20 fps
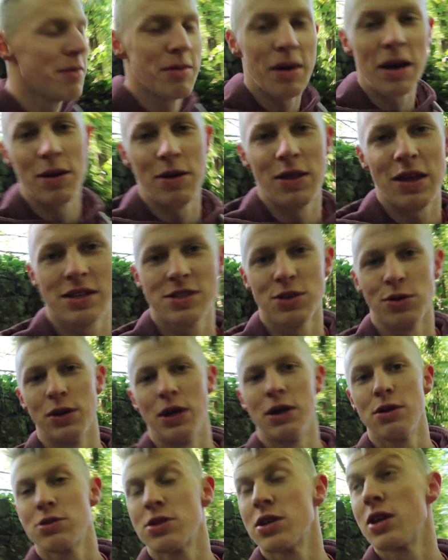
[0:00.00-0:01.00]
But anyway, that's the old
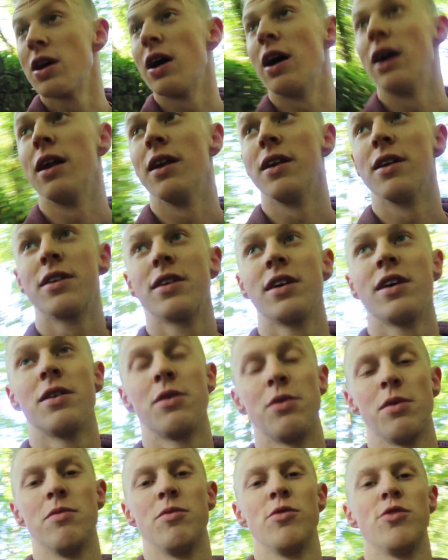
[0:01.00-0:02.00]
house, and
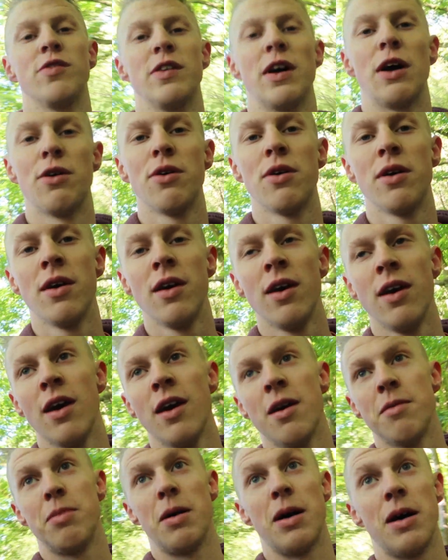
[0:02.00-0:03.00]
we moved now.
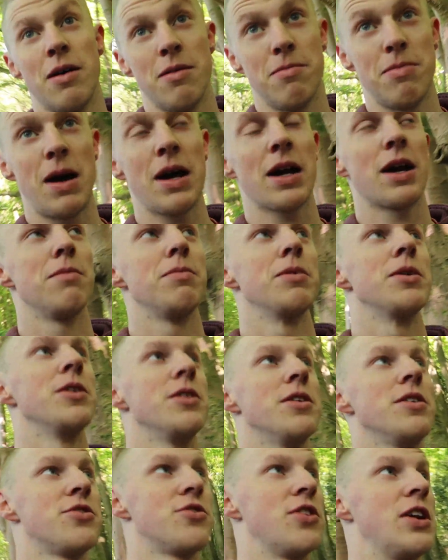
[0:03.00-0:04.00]
But I'm back up
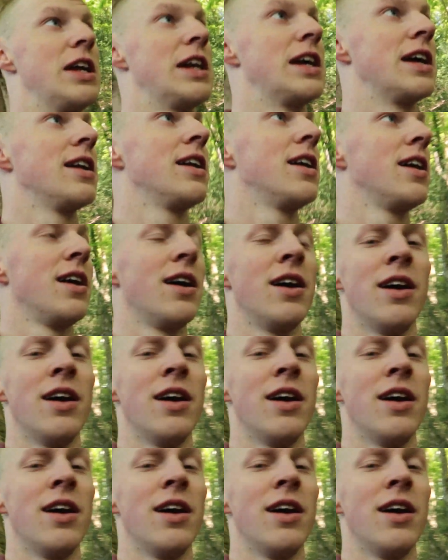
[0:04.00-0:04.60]
here training.